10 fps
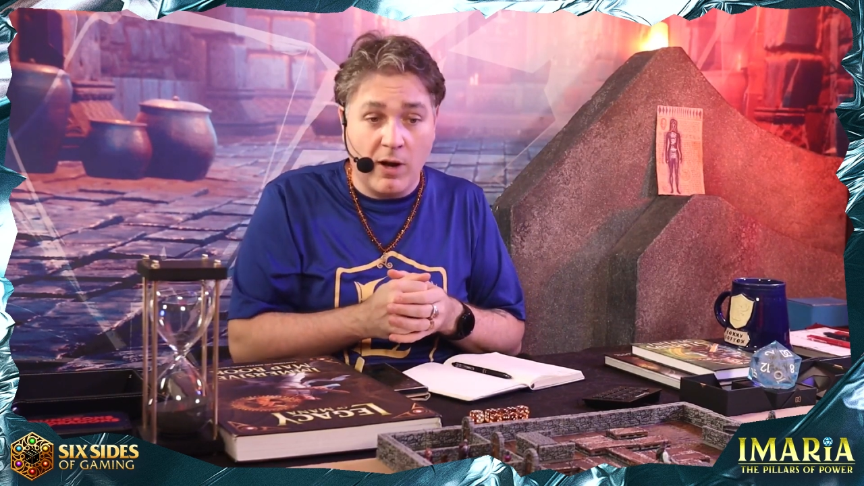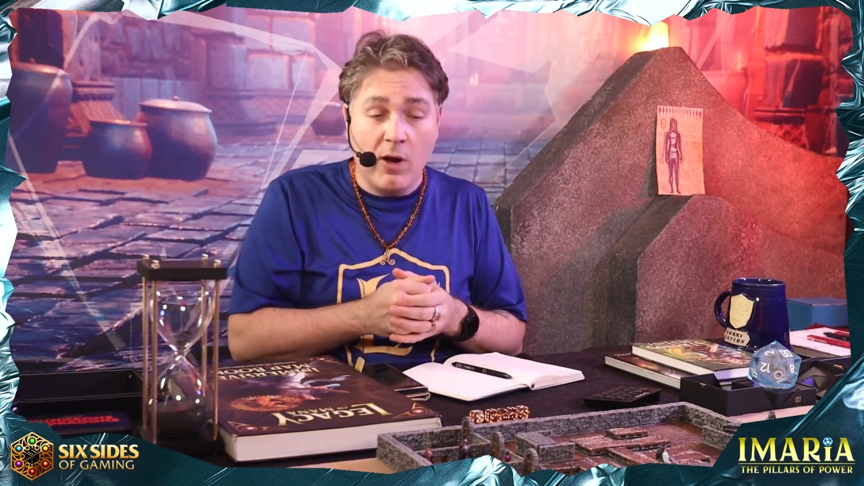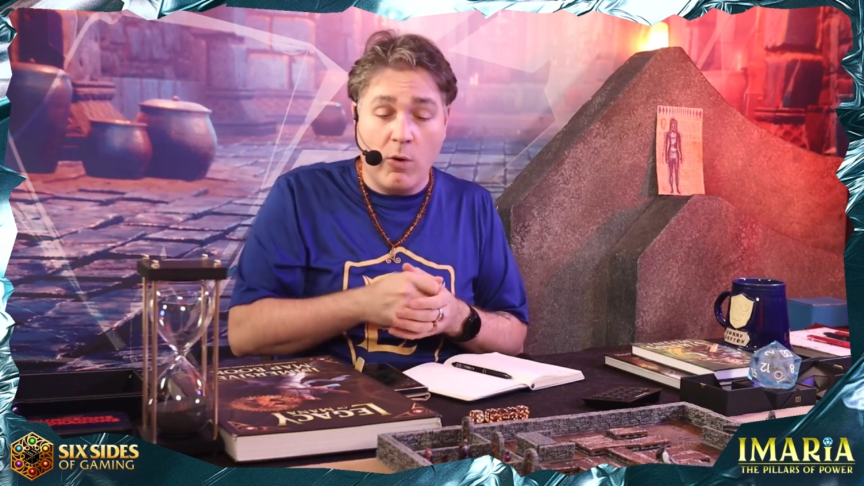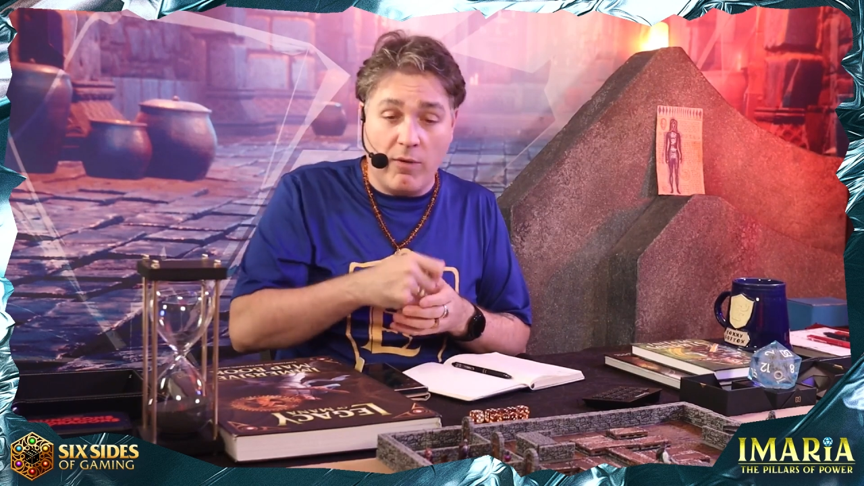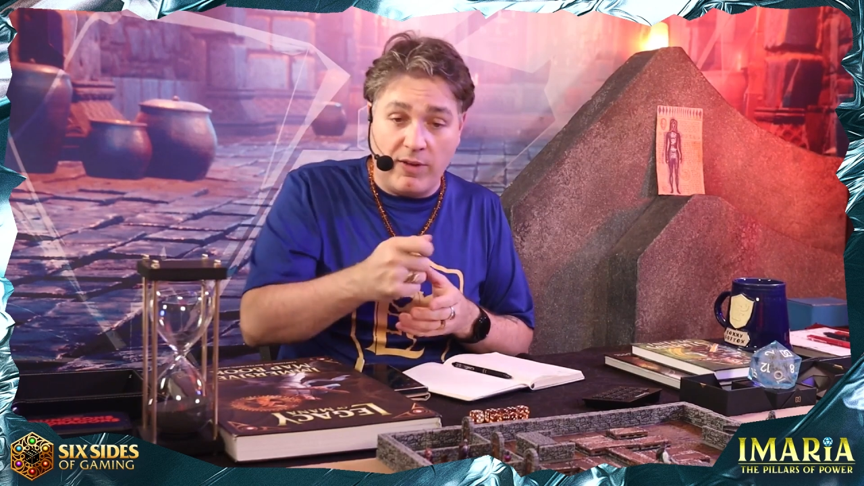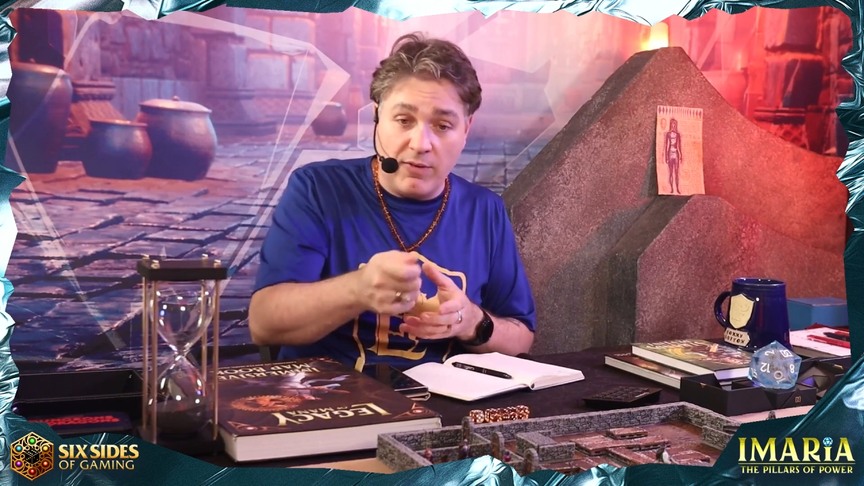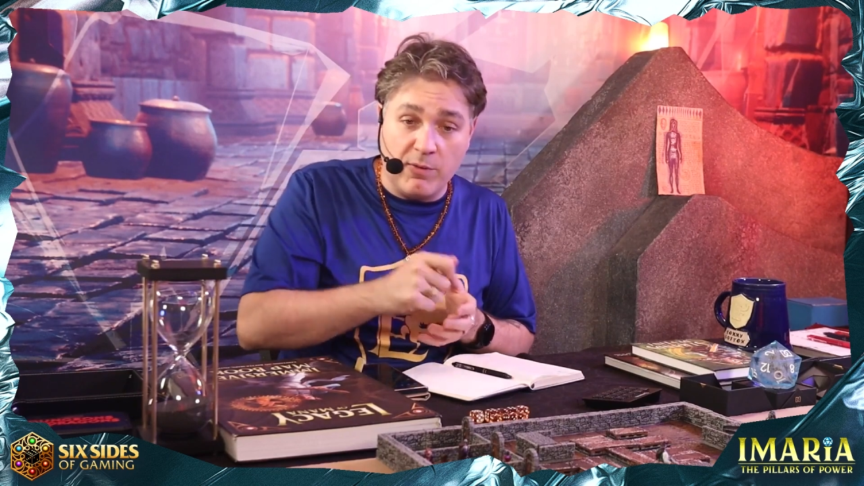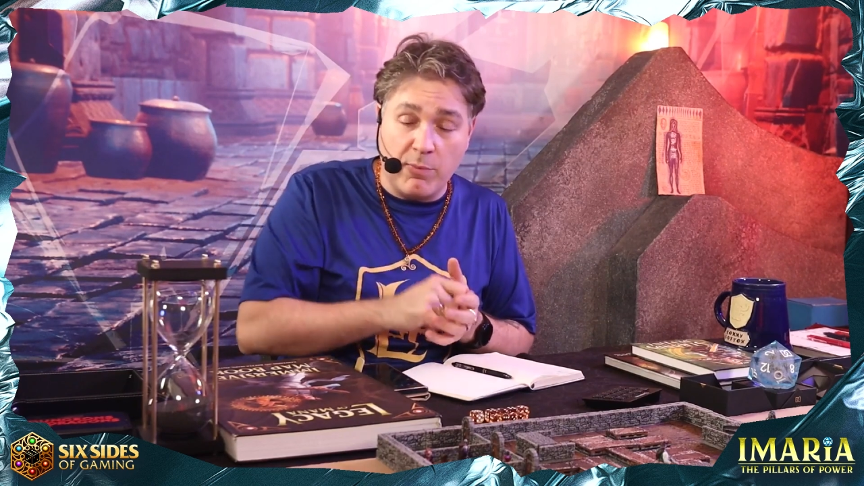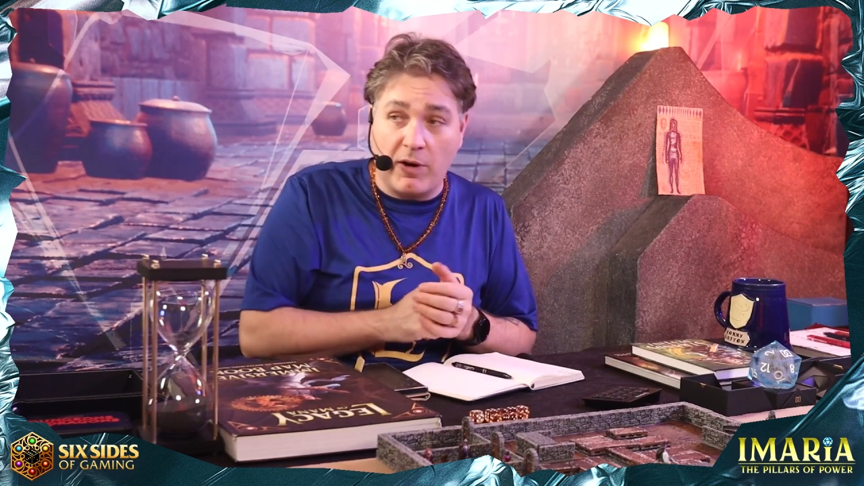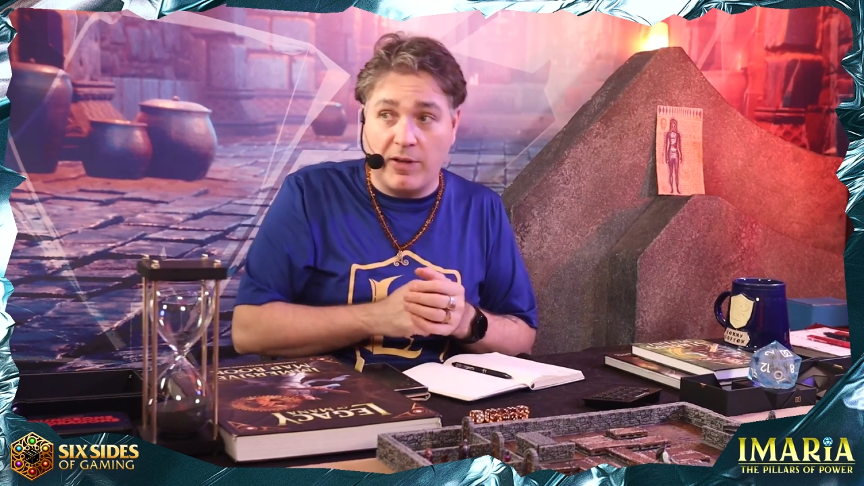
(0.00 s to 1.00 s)
who have given
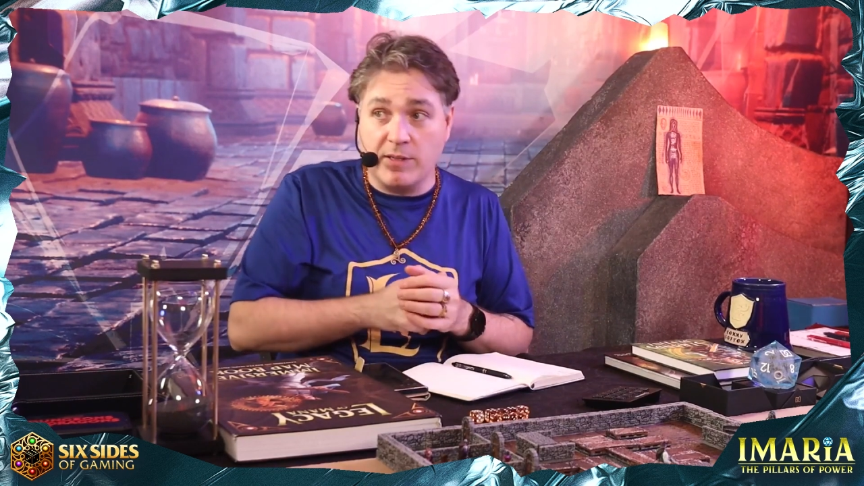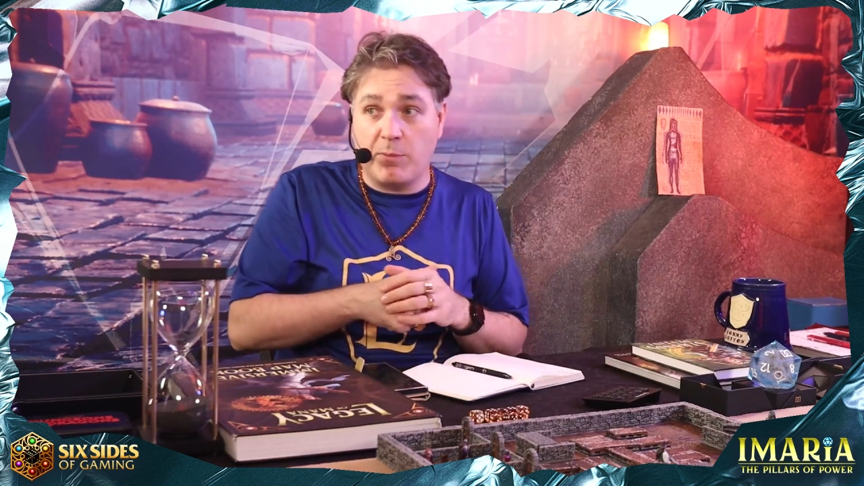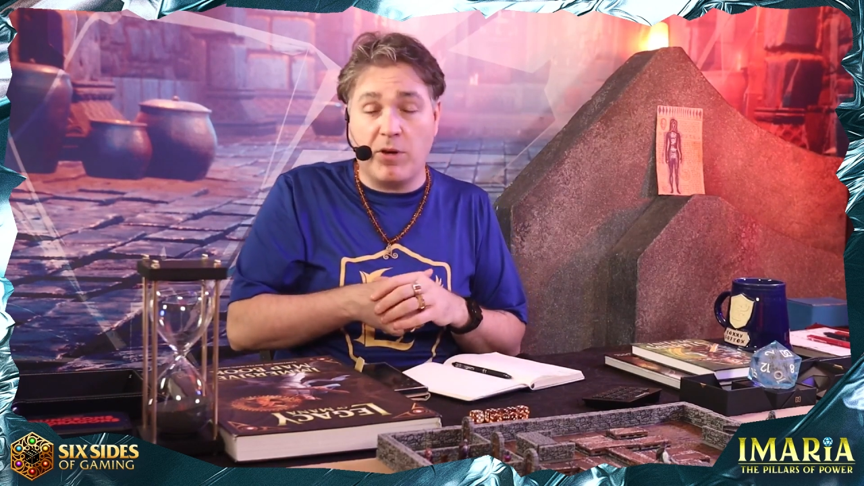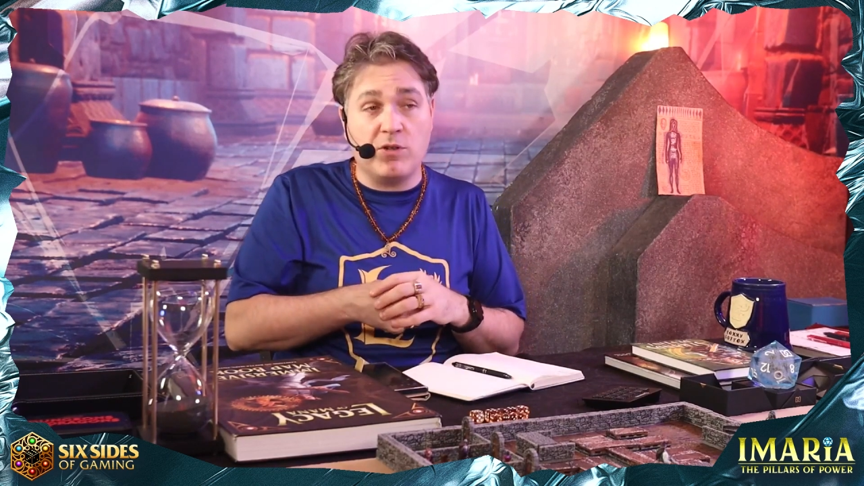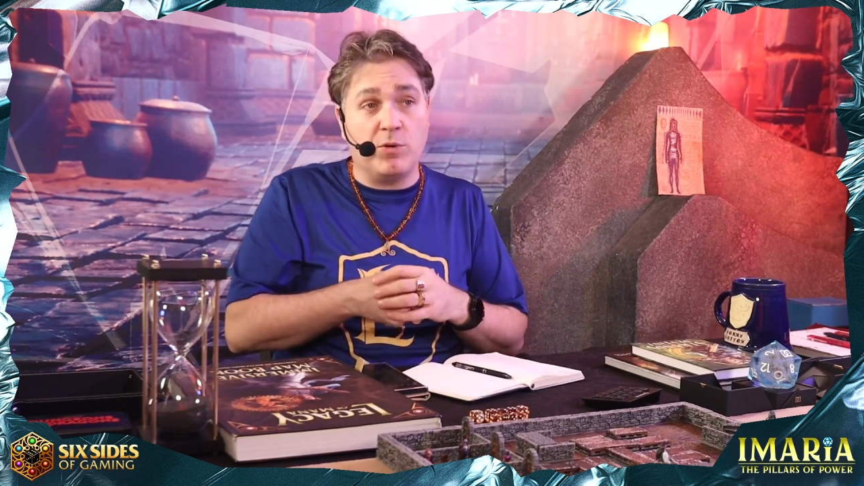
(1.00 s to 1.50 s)
Bardic Inspiration